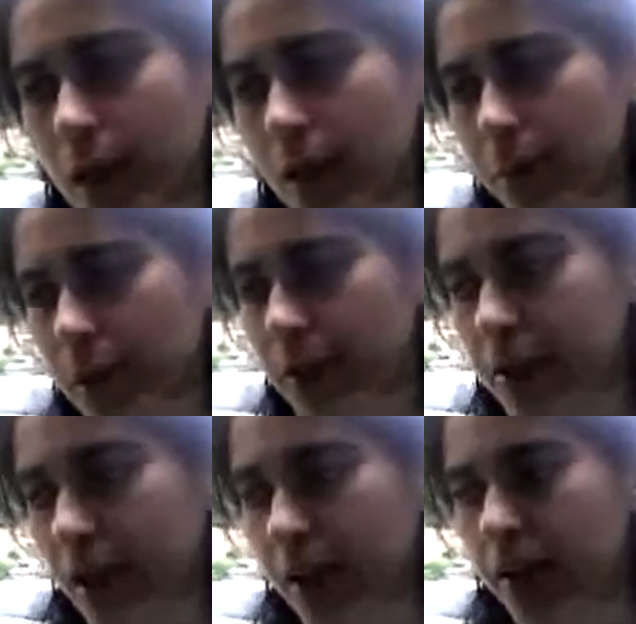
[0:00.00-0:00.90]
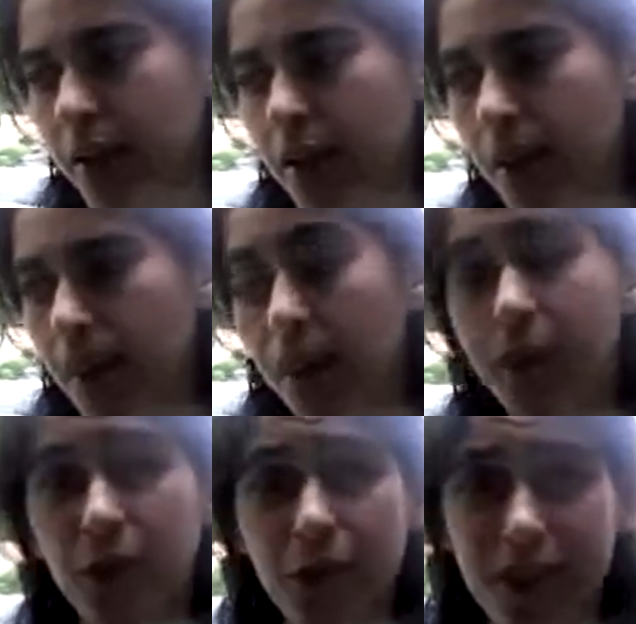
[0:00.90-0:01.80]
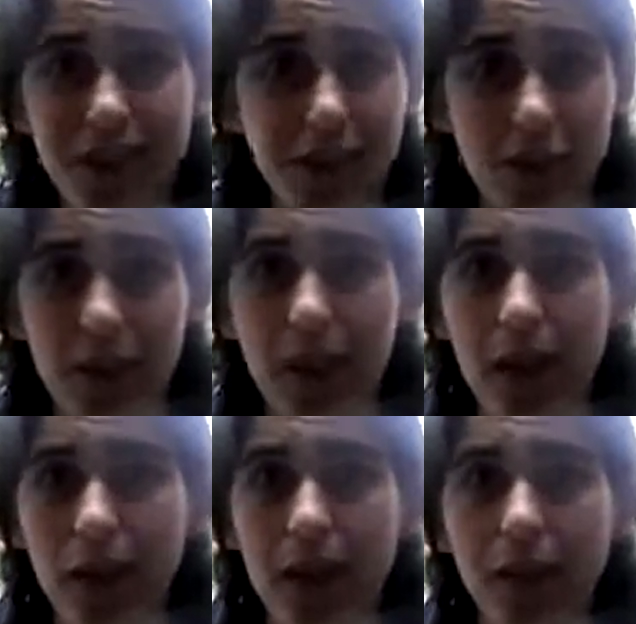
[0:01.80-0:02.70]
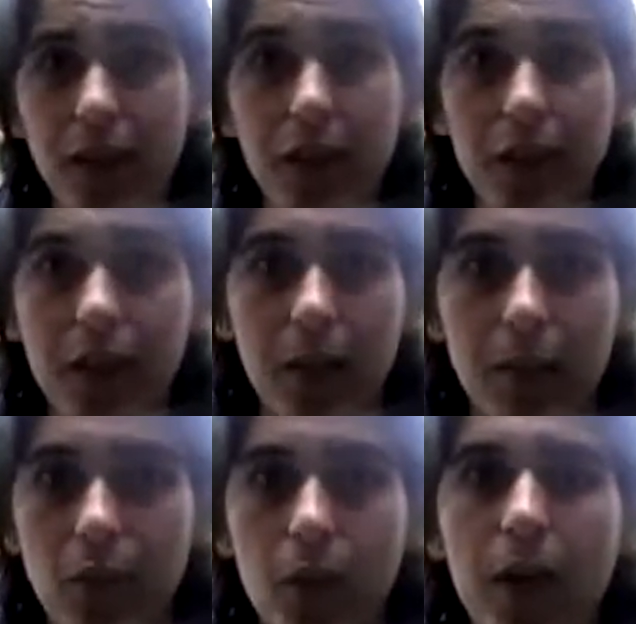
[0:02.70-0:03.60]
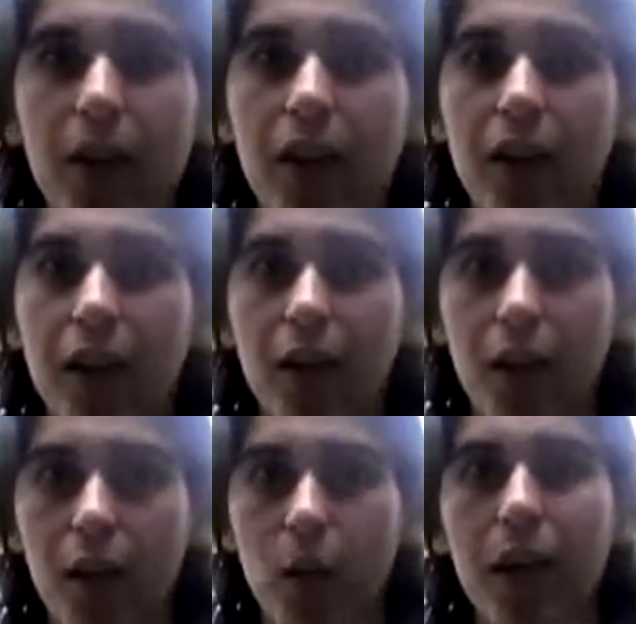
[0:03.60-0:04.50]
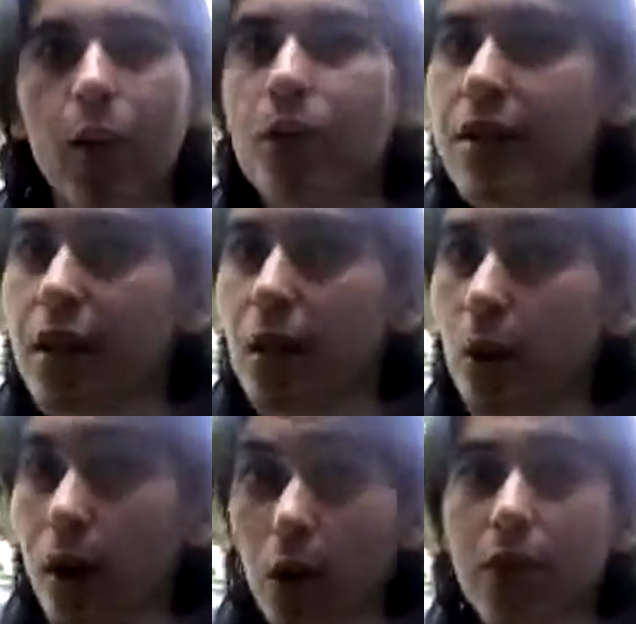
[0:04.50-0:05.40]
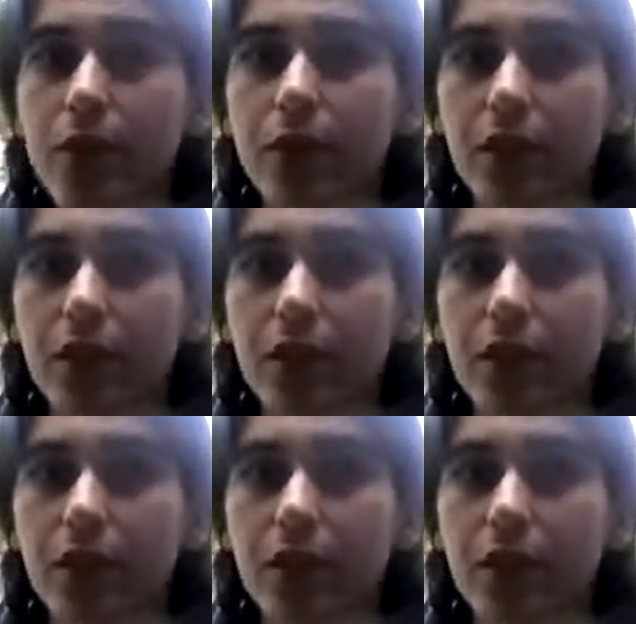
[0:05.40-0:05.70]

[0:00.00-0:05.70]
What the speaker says: eat a meat diet. I'm 36 right now, and I feel like I'm 20. When I wasn't